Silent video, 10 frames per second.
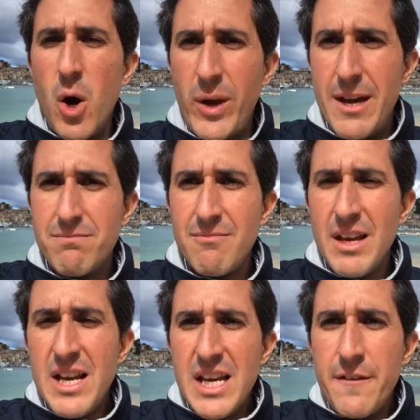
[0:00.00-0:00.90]
Okay,
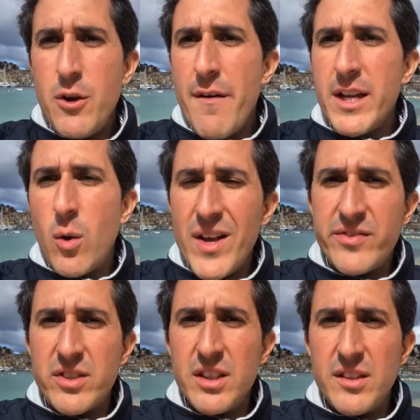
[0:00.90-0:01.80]
if you have any
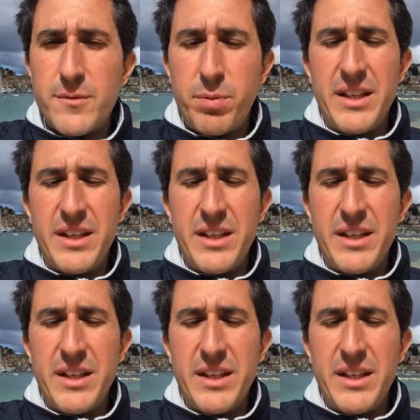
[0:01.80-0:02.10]
questions,